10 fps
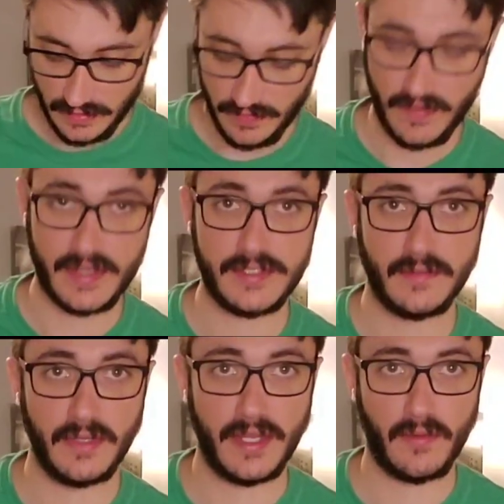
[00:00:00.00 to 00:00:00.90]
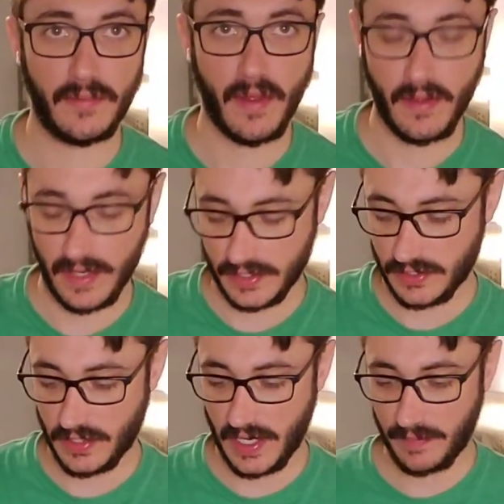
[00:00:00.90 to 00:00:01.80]
We've got some liquid malt
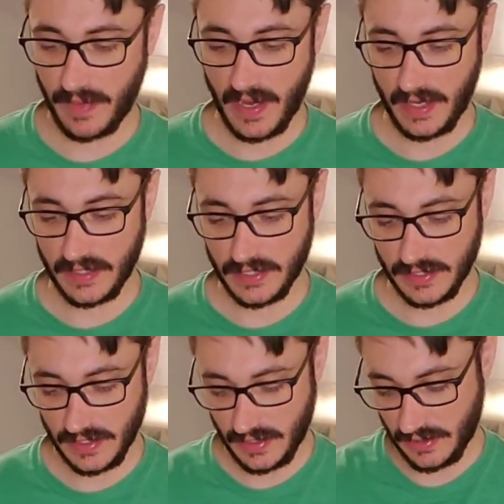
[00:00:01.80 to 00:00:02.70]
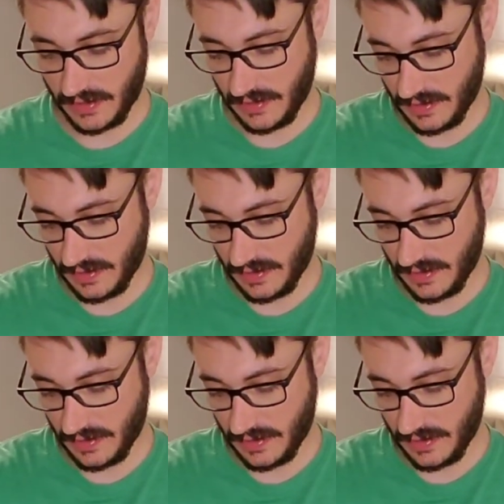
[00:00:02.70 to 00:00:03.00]
extract packages here.